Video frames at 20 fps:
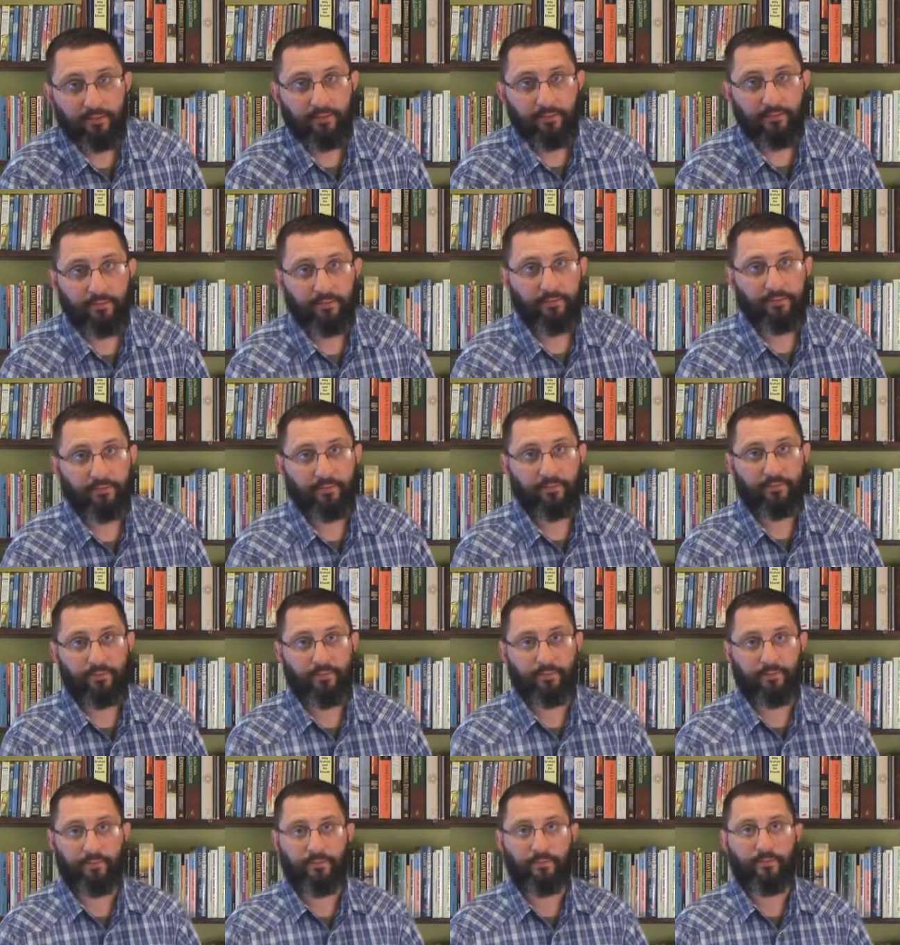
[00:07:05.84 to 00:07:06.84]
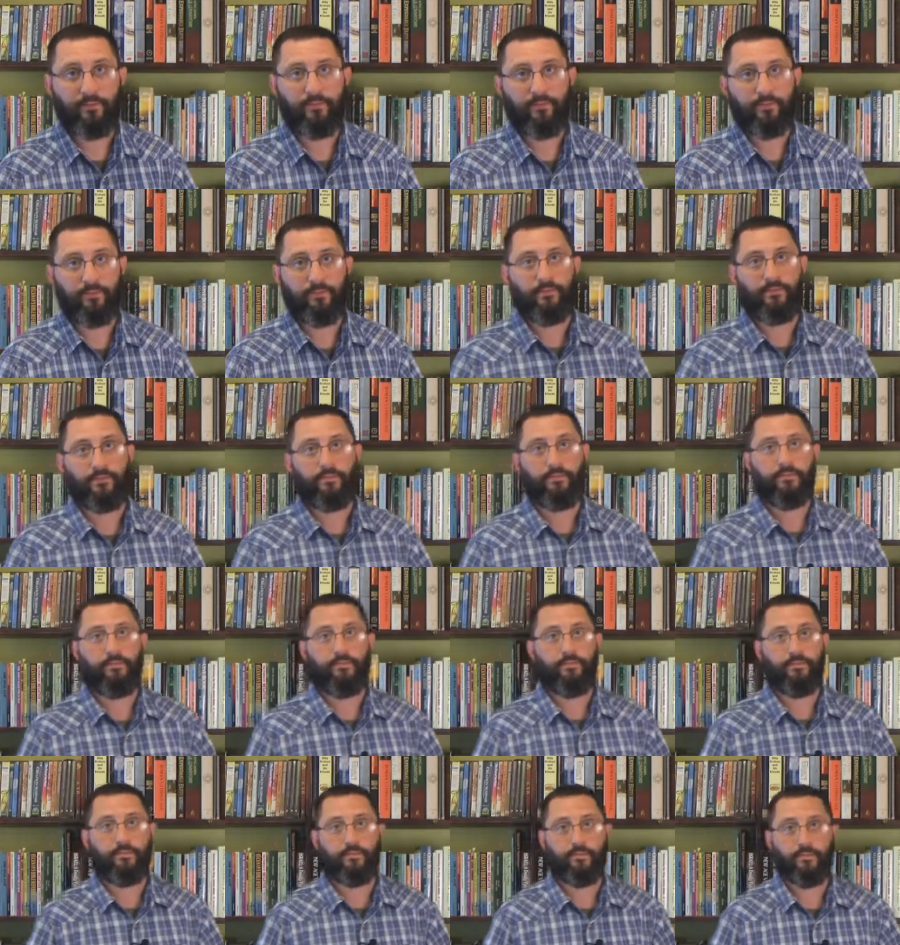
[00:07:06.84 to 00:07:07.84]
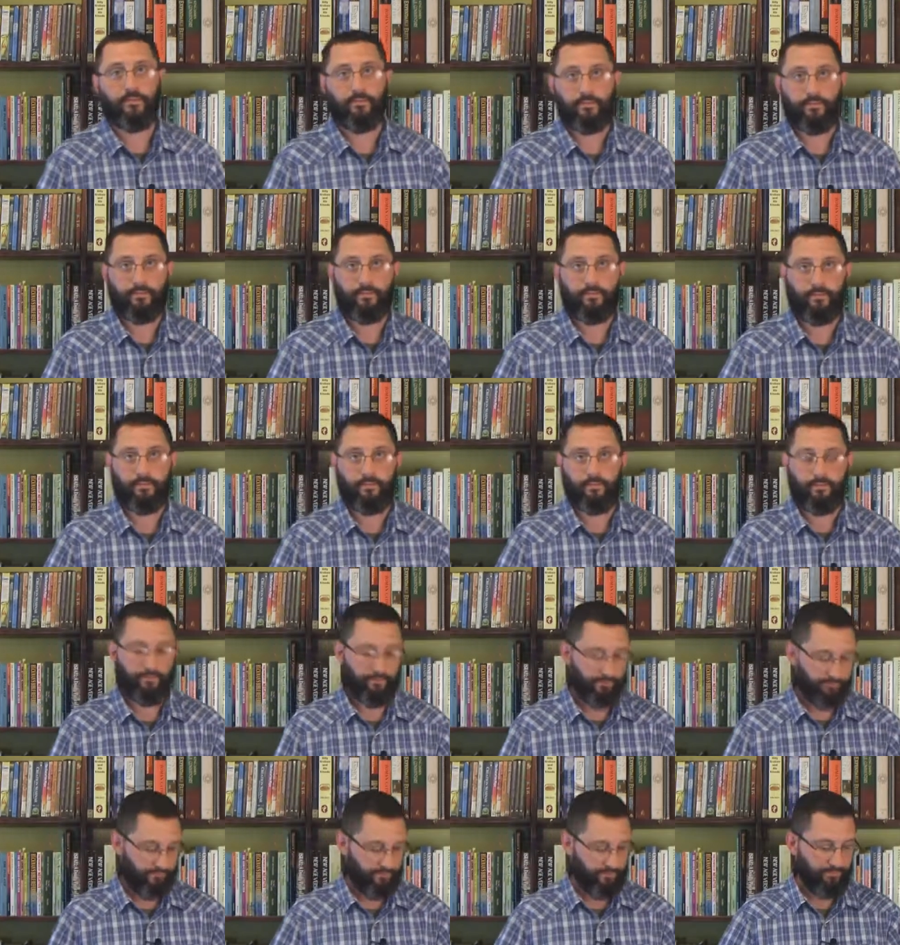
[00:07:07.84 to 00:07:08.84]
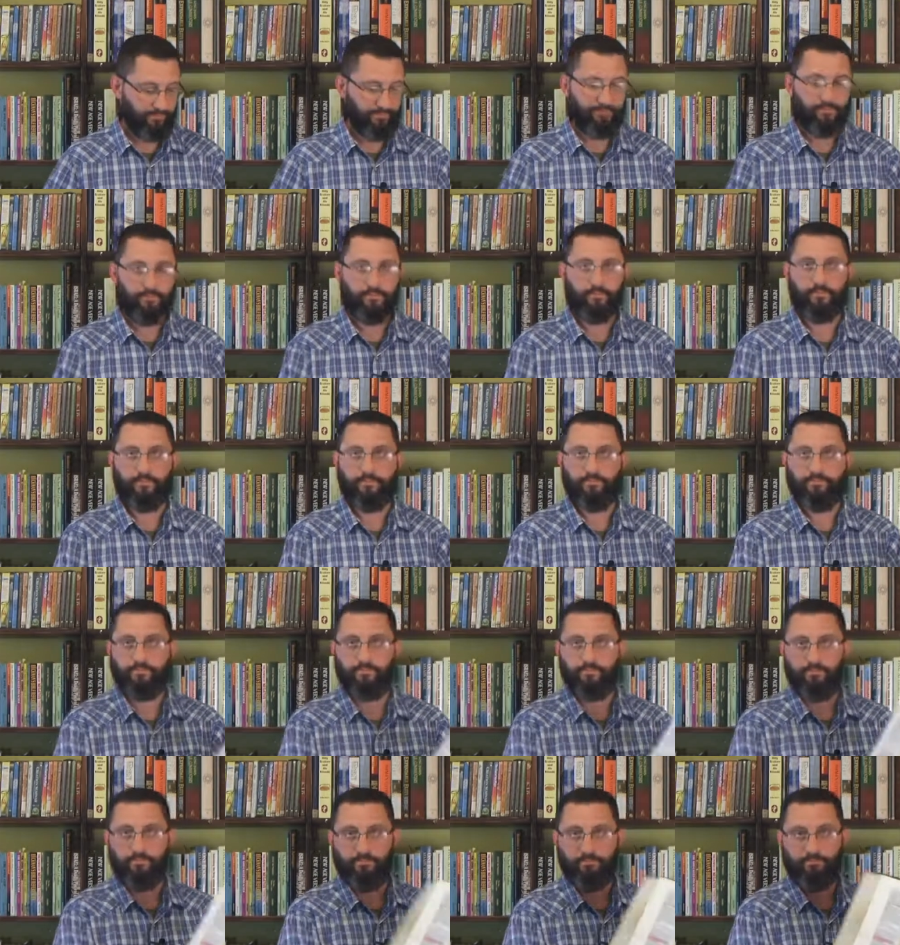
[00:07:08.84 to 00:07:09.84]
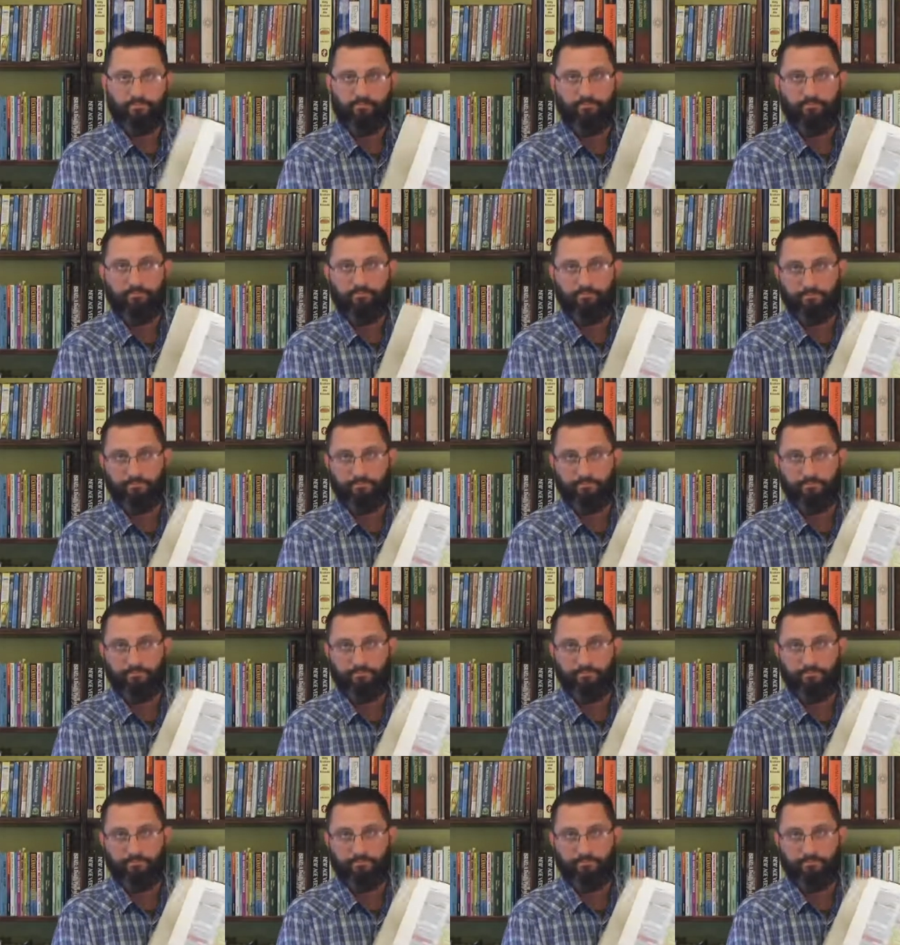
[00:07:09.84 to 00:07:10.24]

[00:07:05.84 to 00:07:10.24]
(silence)